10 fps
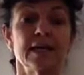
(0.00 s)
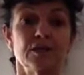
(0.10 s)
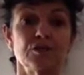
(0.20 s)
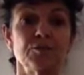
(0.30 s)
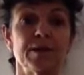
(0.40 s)

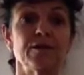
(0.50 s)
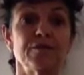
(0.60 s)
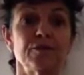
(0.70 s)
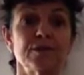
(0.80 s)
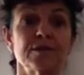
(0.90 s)
should be your
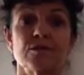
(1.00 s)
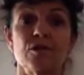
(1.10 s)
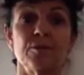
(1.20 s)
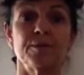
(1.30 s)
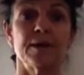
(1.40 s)
first
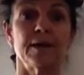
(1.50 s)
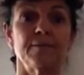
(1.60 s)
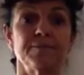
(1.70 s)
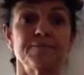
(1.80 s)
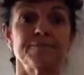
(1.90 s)
stop.
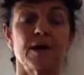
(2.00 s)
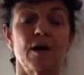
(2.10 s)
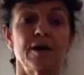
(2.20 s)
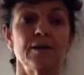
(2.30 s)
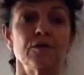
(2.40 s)

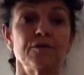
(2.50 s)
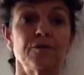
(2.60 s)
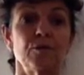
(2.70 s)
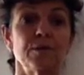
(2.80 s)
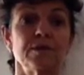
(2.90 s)
I look
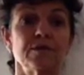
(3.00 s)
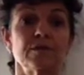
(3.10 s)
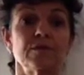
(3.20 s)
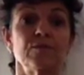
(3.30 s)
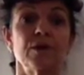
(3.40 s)
forward
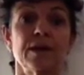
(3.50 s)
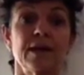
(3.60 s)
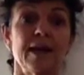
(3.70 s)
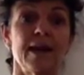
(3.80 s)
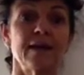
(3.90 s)
to
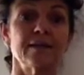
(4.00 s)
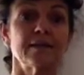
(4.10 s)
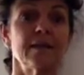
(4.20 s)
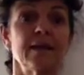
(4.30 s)
working out